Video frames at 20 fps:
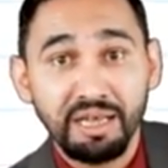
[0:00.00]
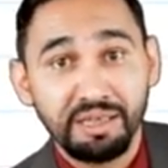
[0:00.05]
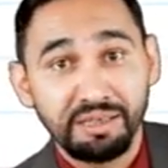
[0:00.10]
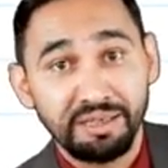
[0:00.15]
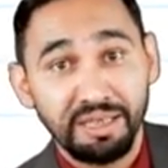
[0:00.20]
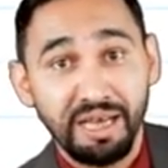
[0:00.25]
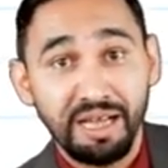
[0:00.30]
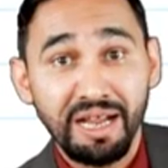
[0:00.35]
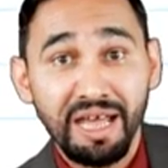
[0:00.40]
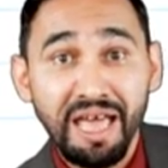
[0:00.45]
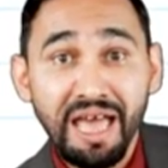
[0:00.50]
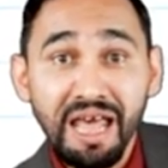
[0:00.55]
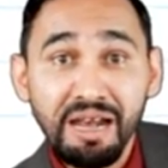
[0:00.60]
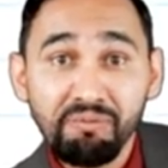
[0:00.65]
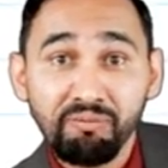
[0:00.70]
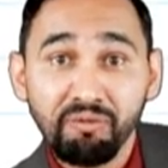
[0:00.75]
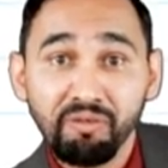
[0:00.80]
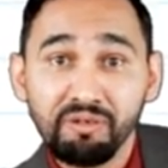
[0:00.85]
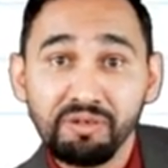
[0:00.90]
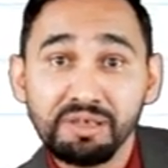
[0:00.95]
They are
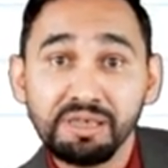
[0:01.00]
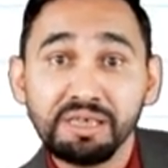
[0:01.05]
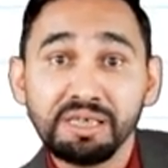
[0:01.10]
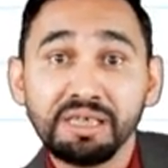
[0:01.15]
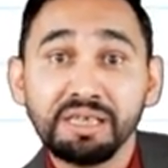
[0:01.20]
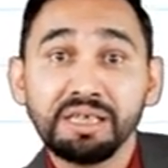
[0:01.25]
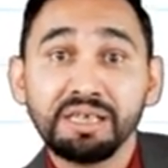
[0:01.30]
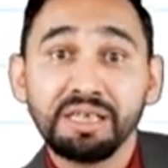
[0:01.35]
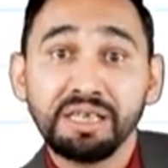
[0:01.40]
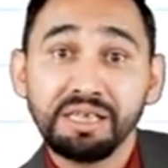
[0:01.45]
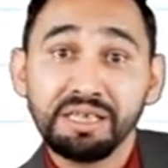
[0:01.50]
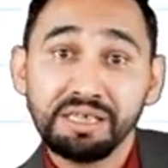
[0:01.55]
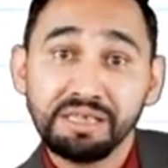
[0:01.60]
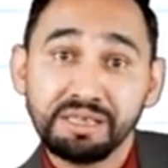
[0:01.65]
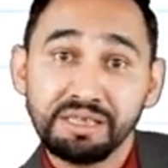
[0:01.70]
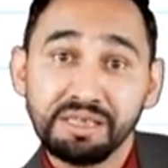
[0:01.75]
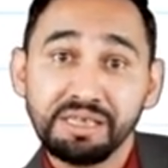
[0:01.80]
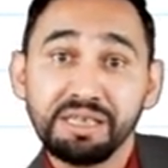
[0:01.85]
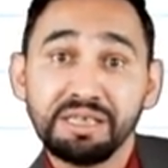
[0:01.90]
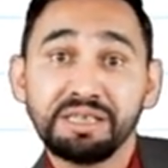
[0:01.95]
helpful in
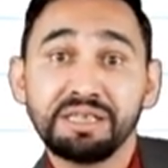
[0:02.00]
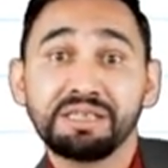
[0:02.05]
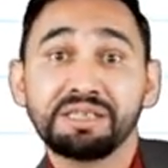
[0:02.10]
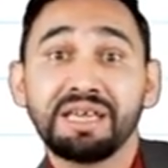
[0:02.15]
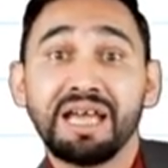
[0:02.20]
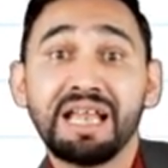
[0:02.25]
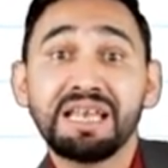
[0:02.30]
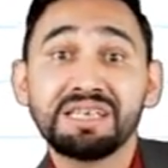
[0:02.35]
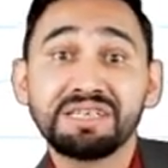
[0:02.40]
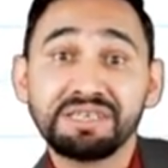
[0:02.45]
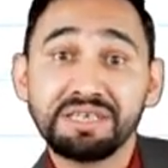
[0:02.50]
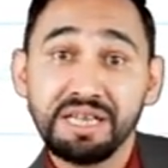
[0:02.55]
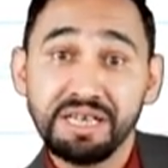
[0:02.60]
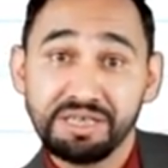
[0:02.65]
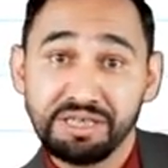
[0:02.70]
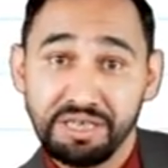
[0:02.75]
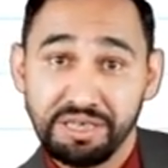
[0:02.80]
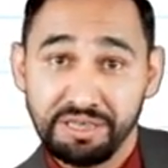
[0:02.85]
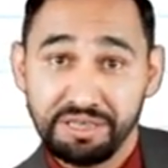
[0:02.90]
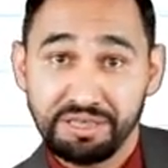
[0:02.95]
increasing the health
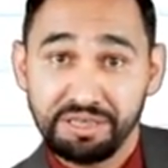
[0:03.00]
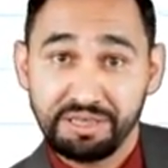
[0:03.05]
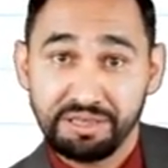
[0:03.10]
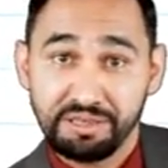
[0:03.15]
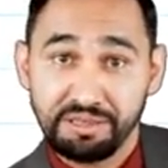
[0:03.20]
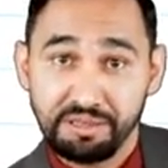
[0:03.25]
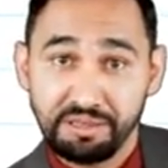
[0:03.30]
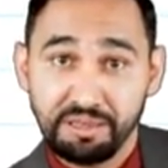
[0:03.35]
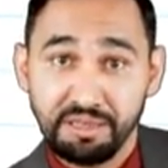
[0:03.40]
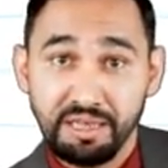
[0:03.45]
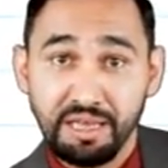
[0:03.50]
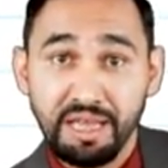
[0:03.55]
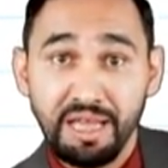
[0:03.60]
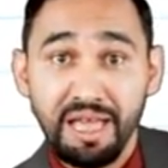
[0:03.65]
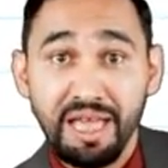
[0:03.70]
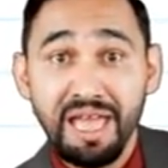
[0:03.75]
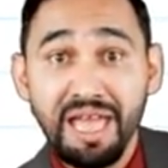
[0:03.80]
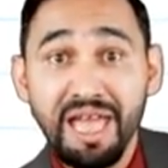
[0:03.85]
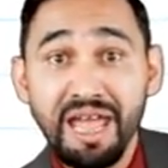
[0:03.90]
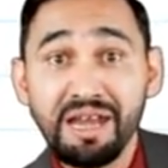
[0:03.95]
status,
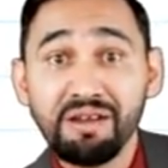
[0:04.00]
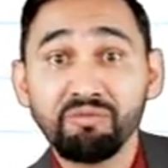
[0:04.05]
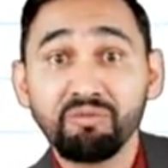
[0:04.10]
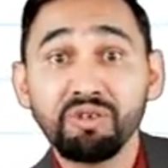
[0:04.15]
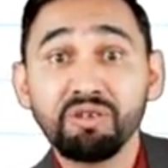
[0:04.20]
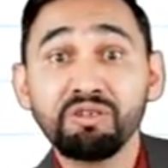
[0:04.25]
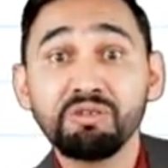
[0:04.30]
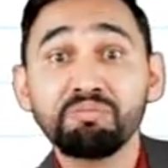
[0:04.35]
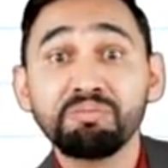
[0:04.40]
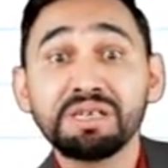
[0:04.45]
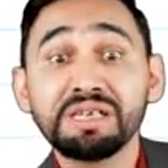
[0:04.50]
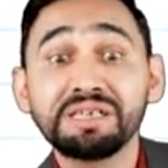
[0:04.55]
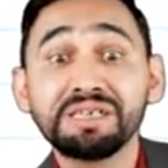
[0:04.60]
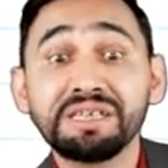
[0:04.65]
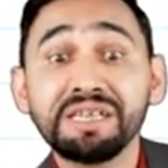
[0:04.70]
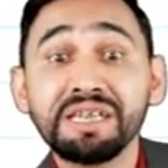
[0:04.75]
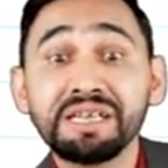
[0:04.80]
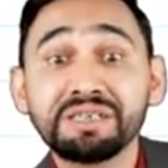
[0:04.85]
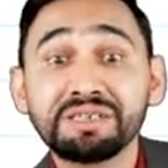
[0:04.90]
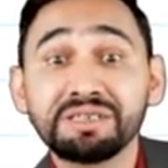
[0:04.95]
and we will
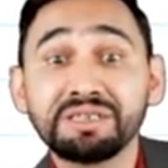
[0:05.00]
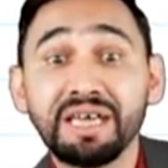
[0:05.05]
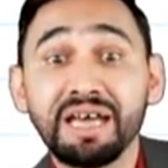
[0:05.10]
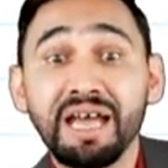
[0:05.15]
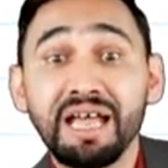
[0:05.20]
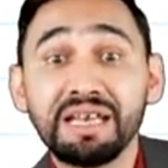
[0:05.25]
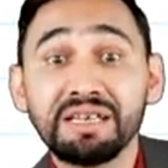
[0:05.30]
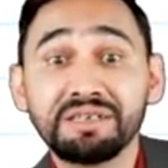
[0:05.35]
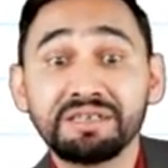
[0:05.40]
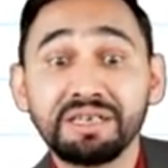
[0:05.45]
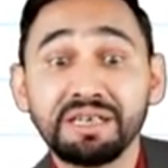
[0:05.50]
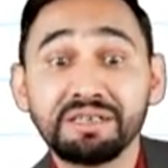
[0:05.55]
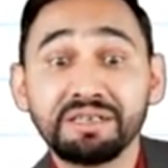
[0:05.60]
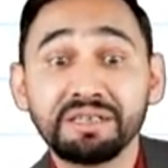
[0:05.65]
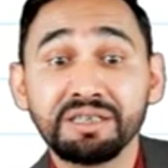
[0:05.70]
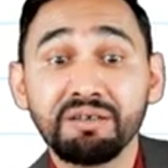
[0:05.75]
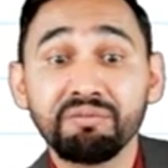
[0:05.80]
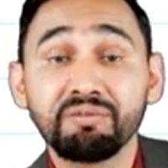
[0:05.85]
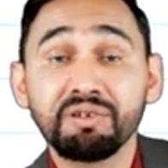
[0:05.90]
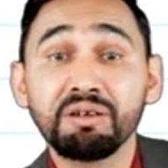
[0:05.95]
predict the health
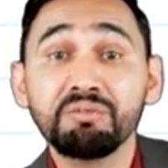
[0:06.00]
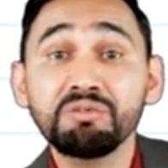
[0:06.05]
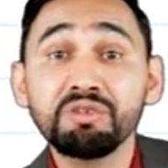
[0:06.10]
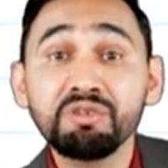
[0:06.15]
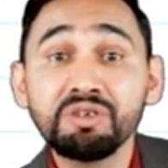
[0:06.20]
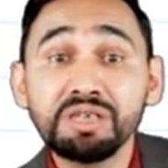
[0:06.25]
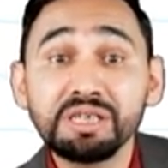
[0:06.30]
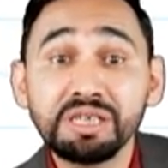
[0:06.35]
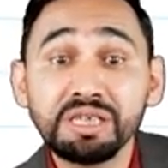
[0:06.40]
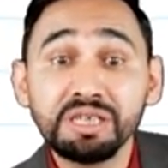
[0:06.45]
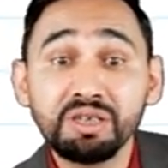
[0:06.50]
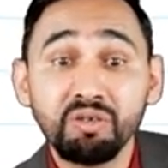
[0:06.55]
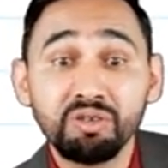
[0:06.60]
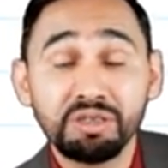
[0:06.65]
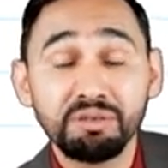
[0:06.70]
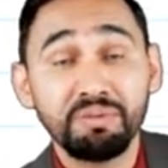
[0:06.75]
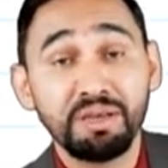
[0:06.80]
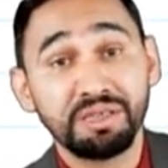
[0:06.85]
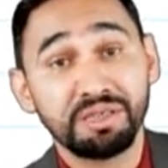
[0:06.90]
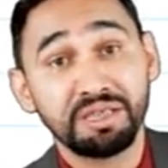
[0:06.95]
status of community on
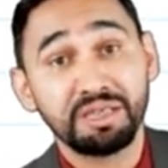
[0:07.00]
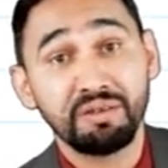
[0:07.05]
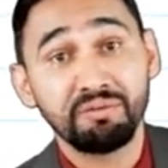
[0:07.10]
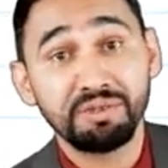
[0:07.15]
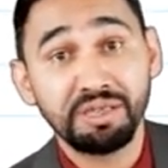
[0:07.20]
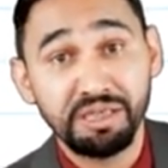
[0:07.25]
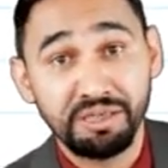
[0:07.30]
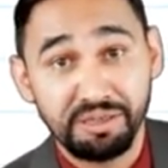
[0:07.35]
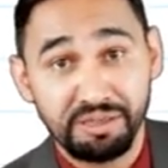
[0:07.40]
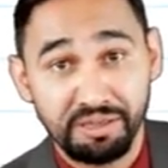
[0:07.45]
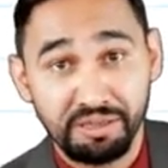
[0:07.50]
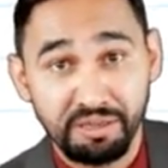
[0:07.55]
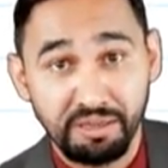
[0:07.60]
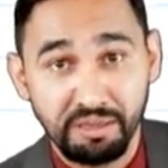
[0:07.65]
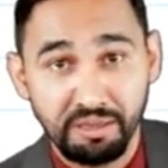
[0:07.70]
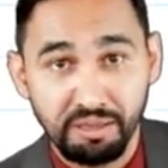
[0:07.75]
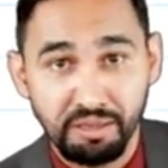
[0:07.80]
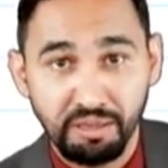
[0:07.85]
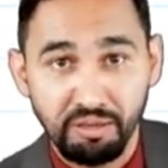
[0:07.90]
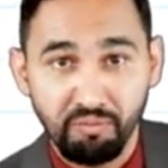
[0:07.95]
the basis of this.
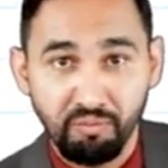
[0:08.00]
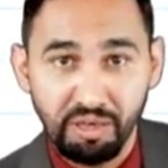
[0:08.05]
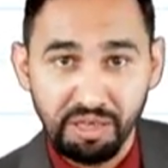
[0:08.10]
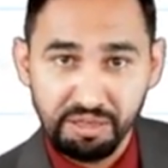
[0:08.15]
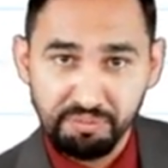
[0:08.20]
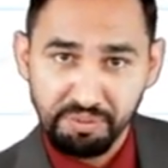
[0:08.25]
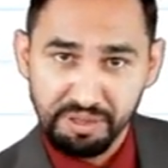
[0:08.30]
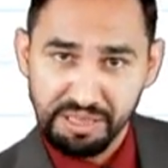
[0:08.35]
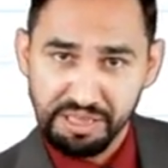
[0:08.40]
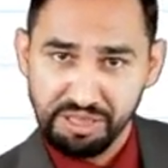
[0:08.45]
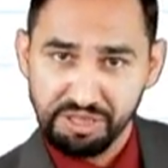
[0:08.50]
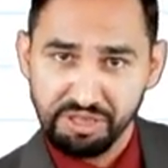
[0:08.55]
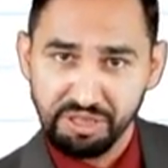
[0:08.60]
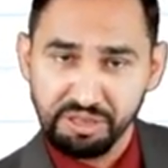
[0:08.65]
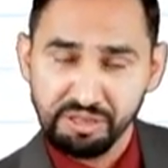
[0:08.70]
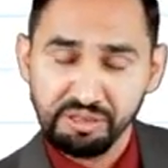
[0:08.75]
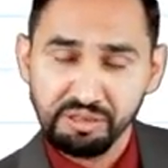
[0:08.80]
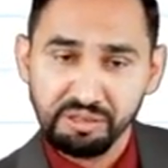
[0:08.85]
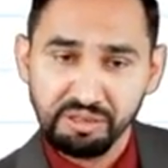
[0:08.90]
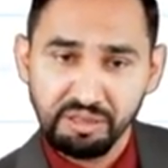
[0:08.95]
What is
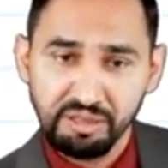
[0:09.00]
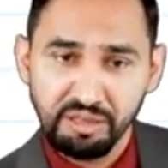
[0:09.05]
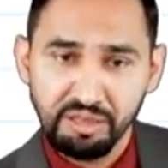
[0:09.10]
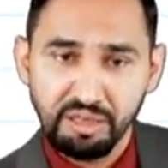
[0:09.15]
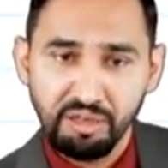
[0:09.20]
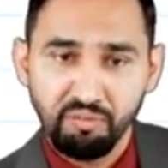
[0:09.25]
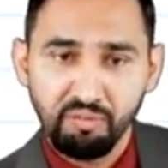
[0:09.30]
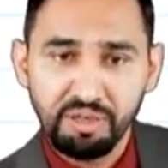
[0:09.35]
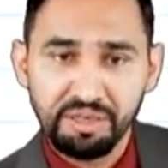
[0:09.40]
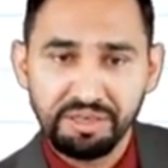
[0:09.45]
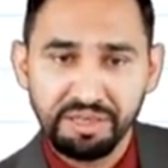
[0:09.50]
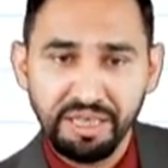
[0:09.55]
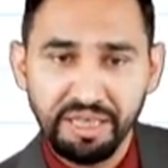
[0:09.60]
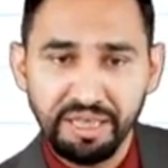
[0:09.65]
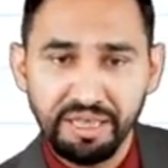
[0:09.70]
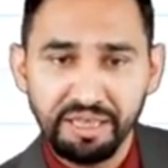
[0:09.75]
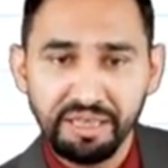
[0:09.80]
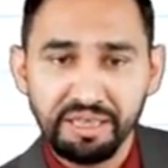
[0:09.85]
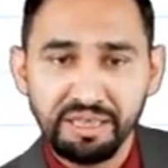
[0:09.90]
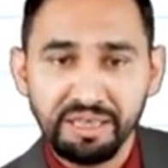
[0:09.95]
prediction? We'll
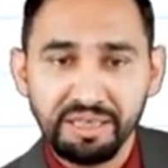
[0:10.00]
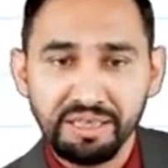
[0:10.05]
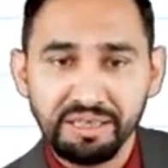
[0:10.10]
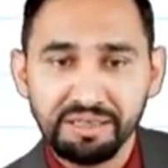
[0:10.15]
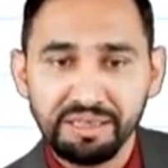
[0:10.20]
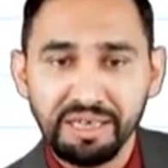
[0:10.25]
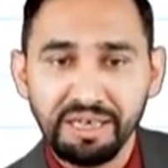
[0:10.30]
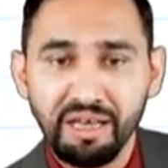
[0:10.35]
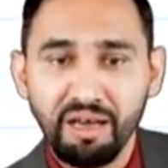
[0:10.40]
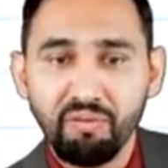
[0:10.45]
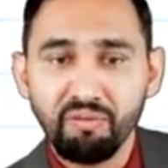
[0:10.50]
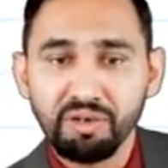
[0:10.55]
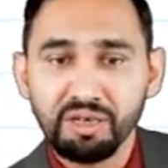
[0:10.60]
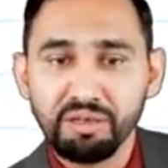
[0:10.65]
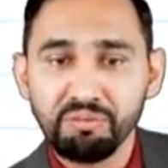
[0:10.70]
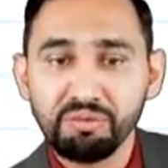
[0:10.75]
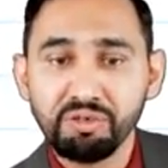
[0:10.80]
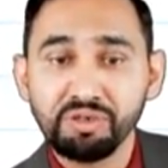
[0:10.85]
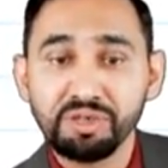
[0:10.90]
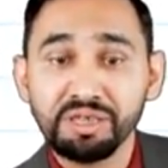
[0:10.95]
say that our
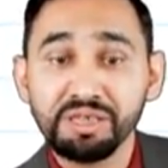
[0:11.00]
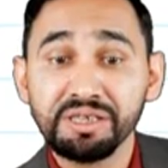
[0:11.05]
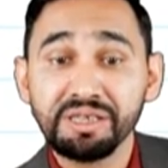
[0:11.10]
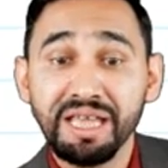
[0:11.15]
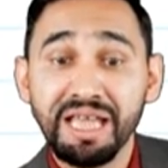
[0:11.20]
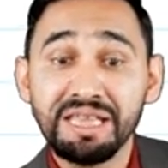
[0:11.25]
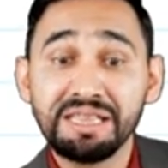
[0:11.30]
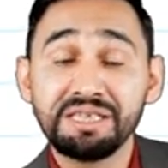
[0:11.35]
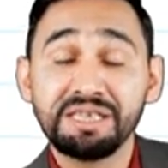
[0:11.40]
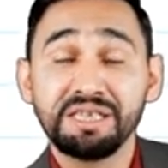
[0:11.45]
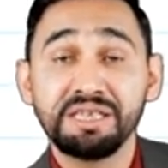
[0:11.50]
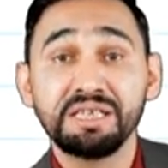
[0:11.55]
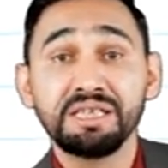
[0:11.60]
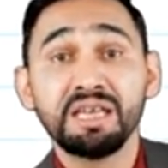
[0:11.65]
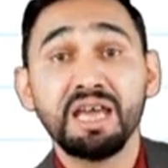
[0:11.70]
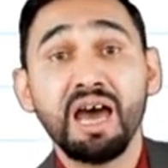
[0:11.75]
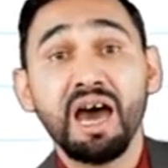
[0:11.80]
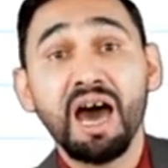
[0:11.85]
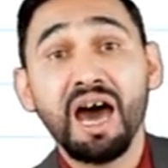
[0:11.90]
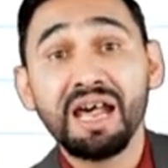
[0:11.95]
community is
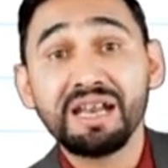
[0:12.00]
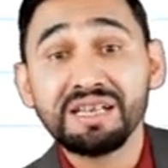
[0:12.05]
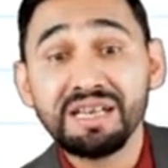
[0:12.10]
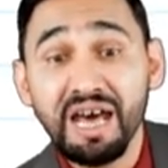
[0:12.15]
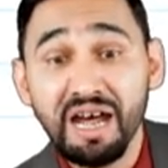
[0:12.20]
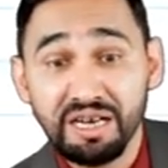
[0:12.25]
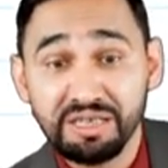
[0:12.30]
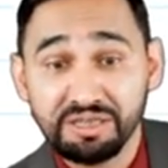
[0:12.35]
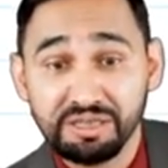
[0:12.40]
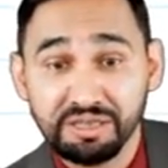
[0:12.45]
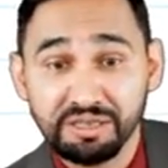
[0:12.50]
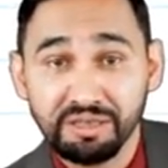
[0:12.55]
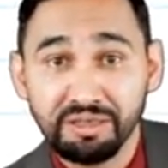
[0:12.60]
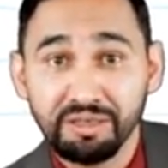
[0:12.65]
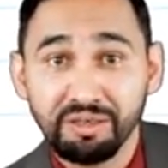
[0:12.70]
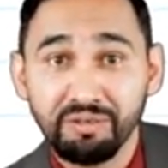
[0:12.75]
healthy or not.